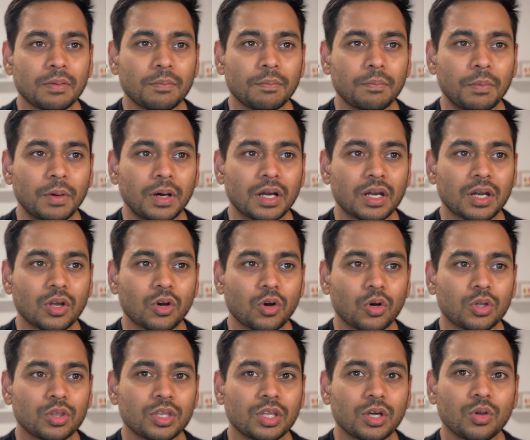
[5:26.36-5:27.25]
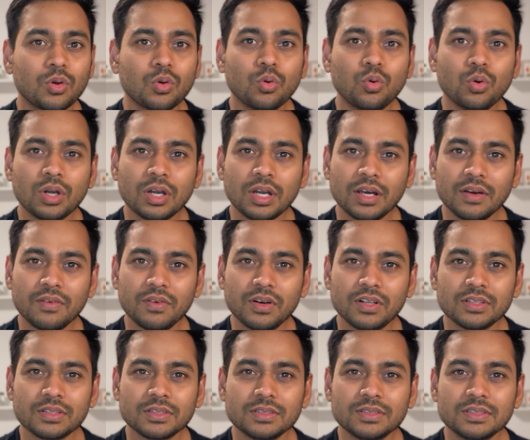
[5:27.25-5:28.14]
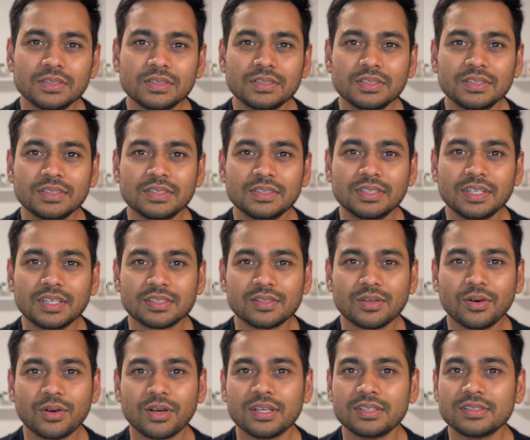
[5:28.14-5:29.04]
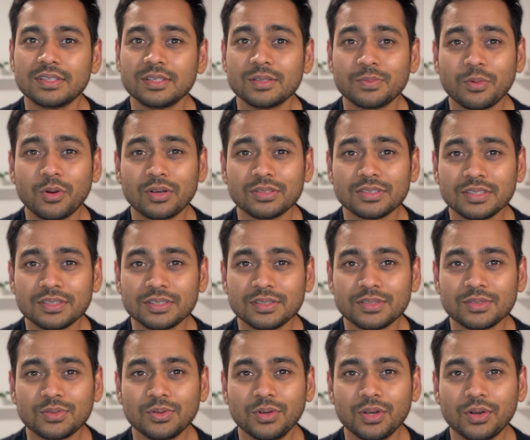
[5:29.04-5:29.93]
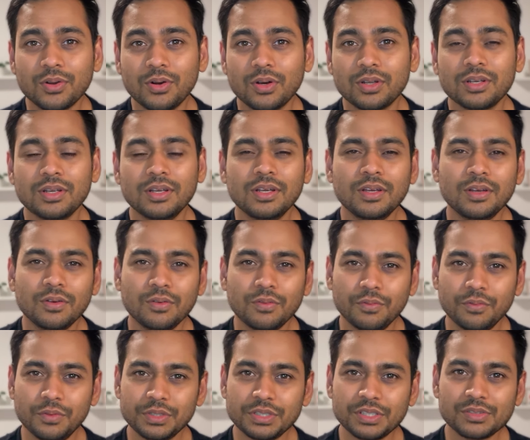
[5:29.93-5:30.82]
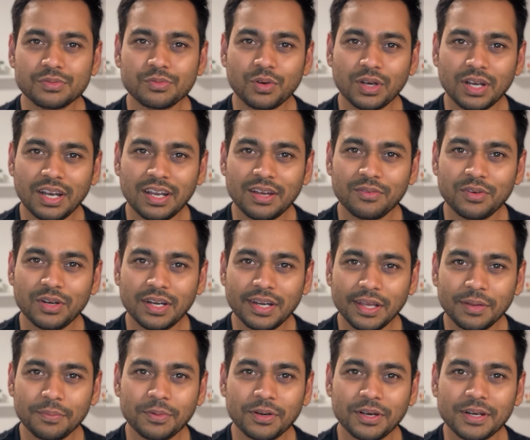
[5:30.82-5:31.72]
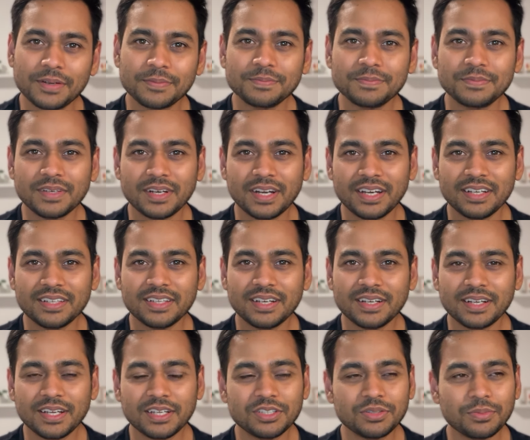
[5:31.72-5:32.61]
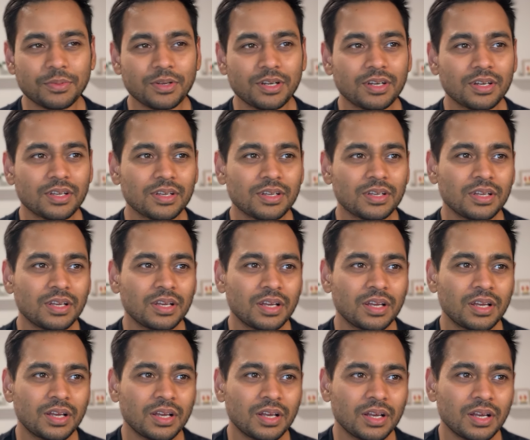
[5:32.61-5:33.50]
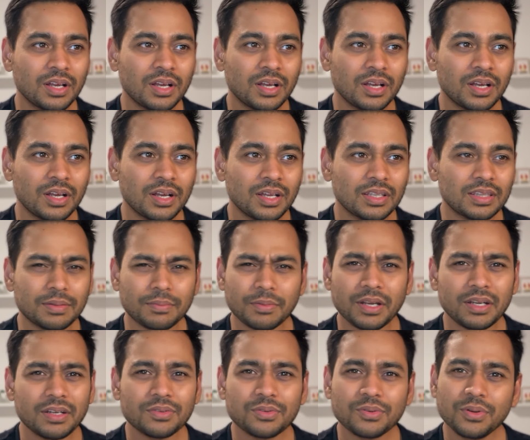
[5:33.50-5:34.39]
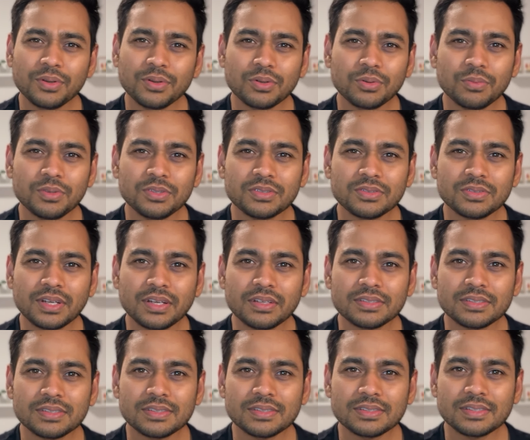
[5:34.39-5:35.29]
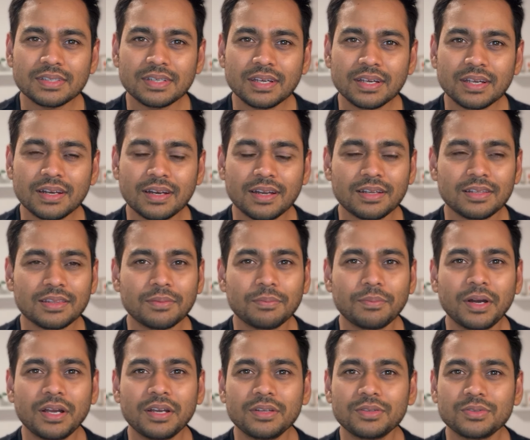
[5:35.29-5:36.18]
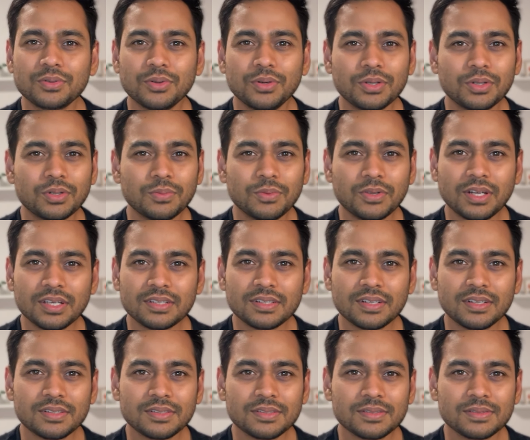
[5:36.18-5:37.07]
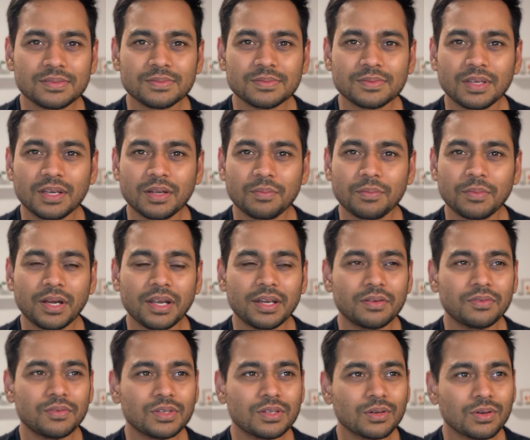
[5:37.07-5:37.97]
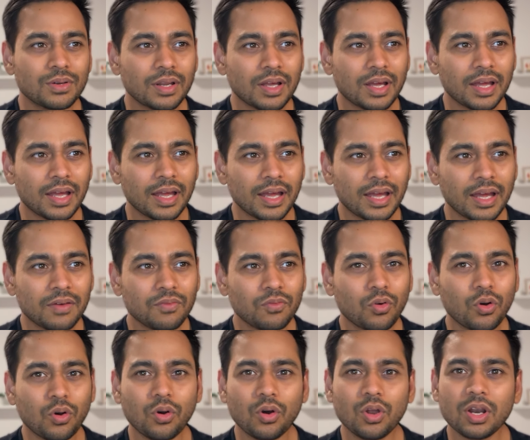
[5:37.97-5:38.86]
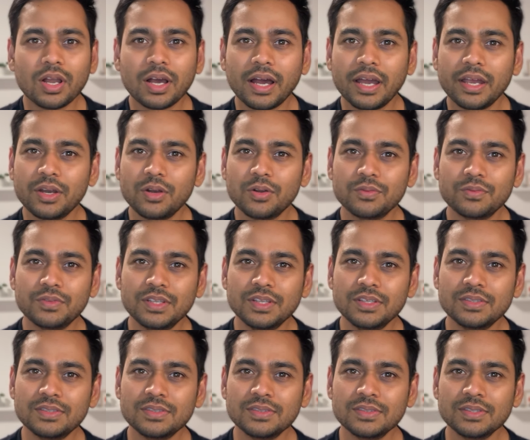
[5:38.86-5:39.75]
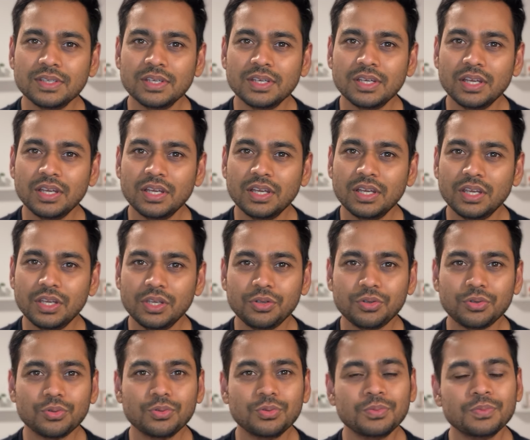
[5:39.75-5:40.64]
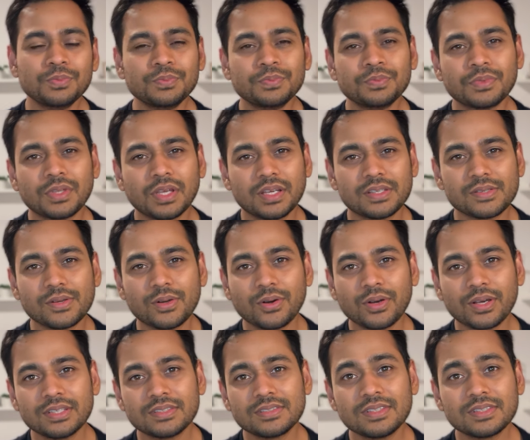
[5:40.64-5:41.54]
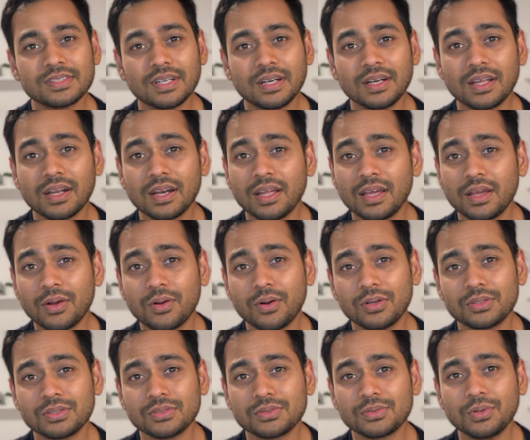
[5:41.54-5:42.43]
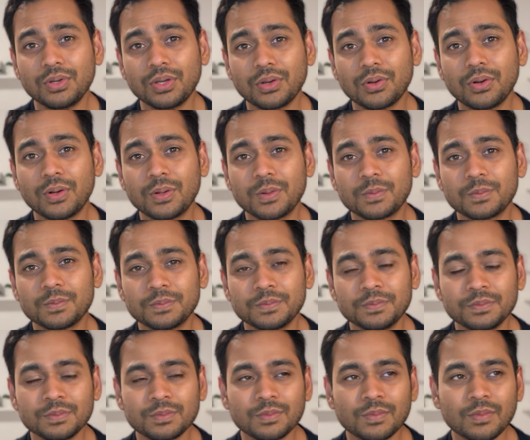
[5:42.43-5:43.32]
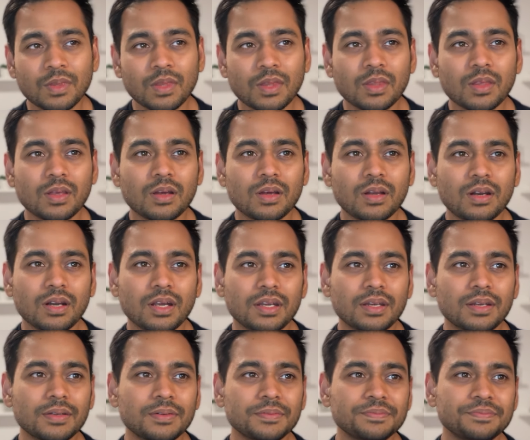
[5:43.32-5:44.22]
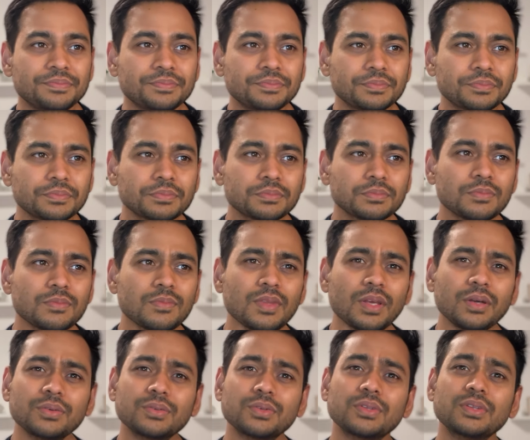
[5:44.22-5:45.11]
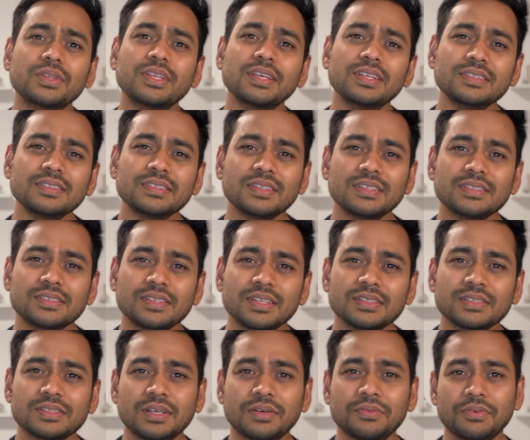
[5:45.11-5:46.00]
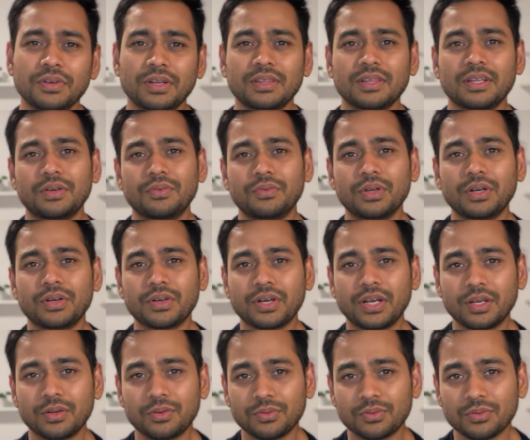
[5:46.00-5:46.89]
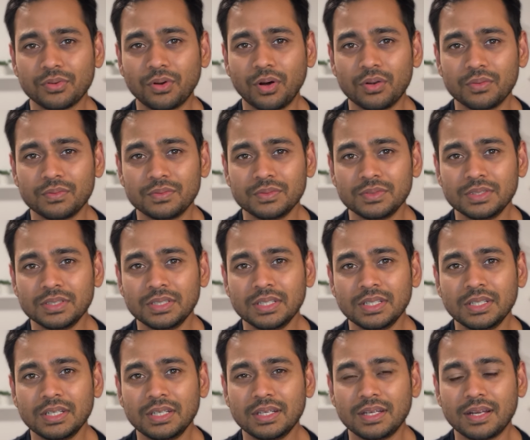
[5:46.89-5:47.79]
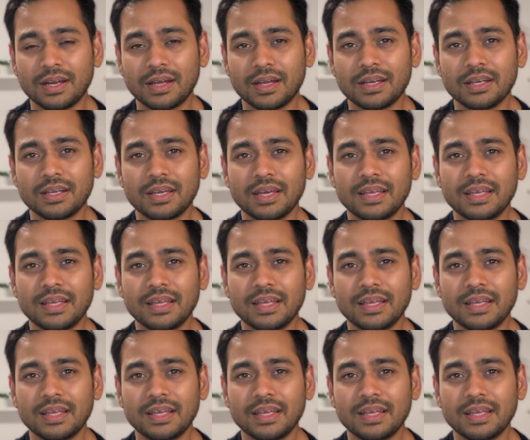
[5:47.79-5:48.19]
But on the root level, as long as this process is going on, which is one level deeper, right, the attachment, the mind is going to be stressed, right? The mind is going to be restless, and mind will have all kind of these issue as long as this underlying cause is going on, right? So this is the suffering that we are trying to solve, right?